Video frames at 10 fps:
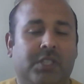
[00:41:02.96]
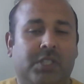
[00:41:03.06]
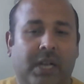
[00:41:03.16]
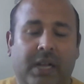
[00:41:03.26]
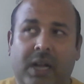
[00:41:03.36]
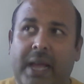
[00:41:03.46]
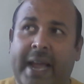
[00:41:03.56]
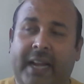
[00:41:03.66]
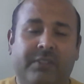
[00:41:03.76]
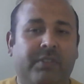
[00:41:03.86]
which
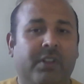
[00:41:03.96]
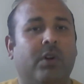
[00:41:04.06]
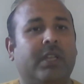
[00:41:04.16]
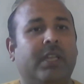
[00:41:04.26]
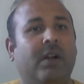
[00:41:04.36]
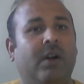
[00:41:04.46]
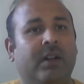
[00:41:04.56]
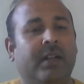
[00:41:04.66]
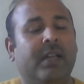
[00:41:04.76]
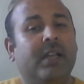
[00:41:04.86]
actively working
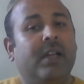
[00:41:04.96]
on